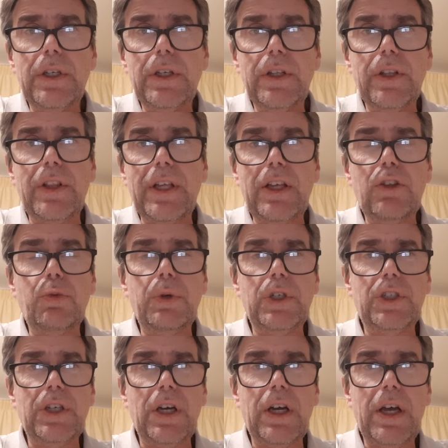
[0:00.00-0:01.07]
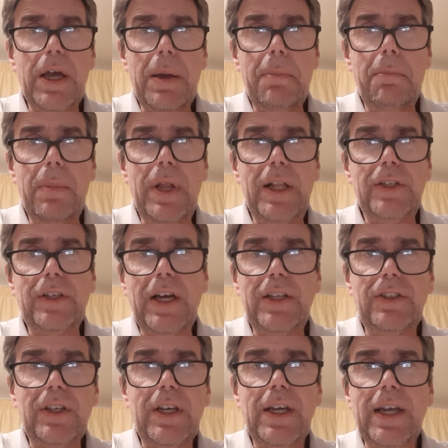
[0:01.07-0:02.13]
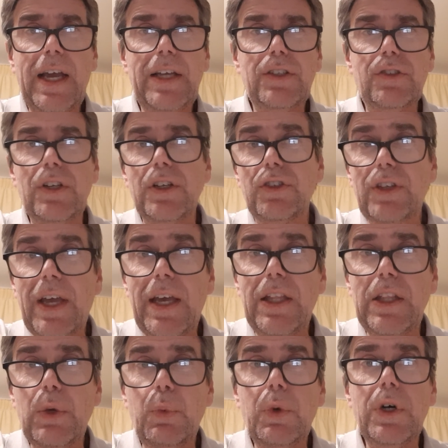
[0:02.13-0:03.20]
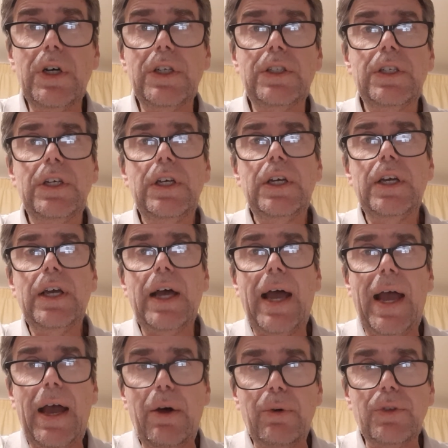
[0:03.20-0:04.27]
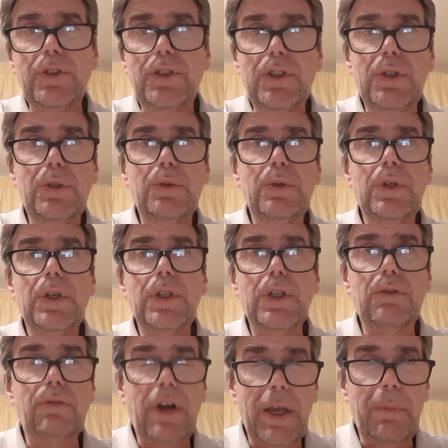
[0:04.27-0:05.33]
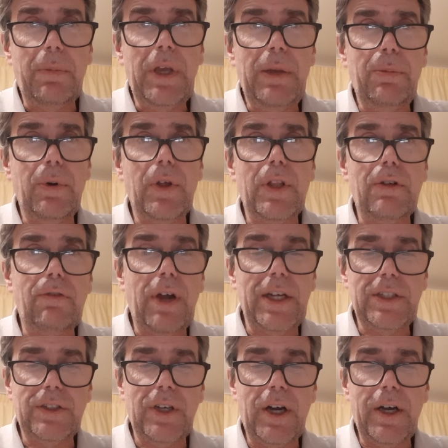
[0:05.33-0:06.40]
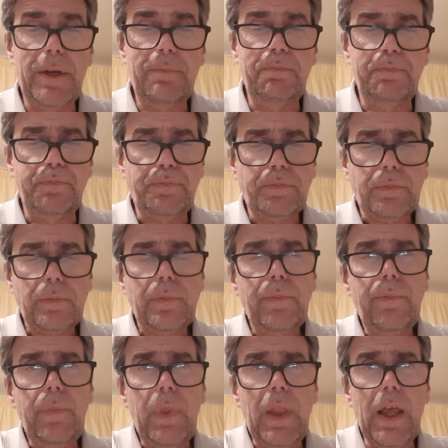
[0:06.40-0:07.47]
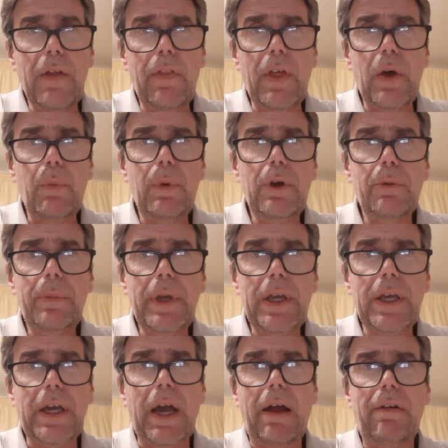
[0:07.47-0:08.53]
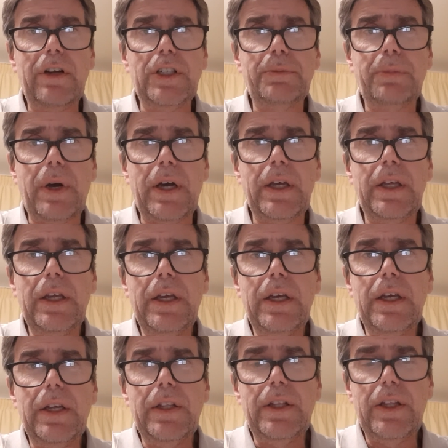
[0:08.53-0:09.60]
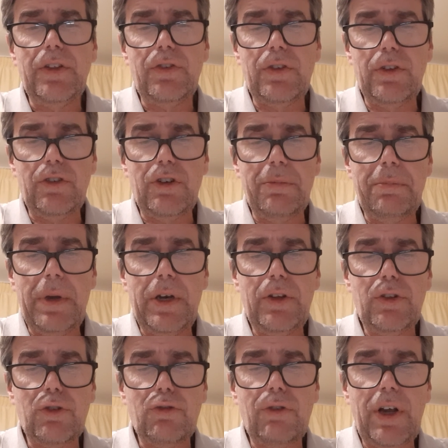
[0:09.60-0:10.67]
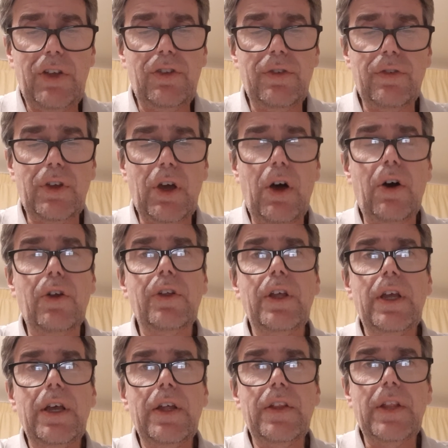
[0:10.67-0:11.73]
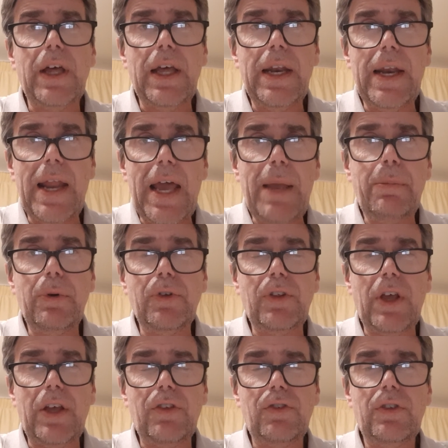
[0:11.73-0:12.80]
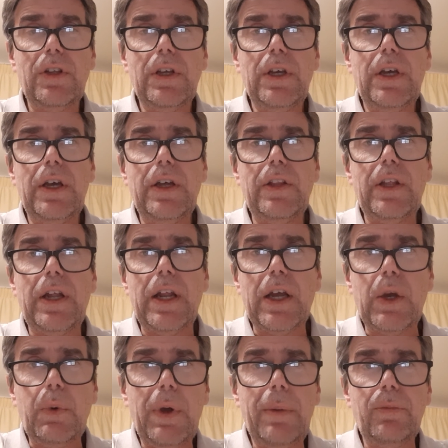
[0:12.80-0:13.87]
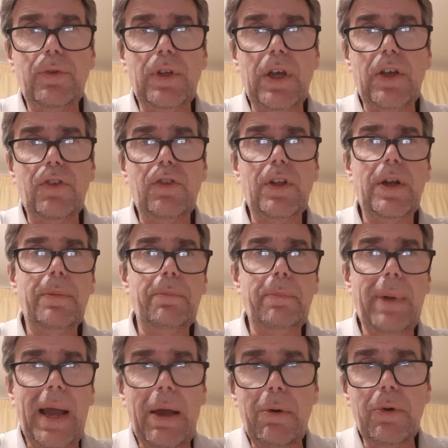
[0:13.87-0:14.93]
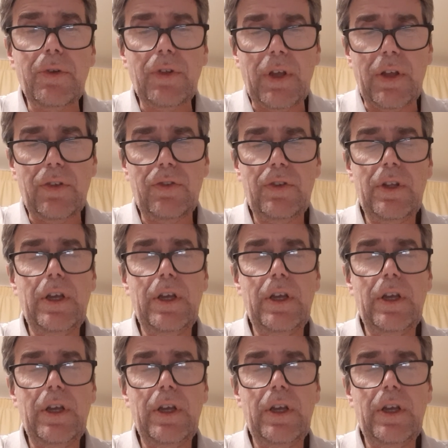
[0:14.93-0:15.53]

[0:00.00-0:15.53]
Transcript: things which are militating against us, getting the word out to the right people at the right time, that we'll be encouraged by this tremendous grace of God that enables us, that equips us, that empowers us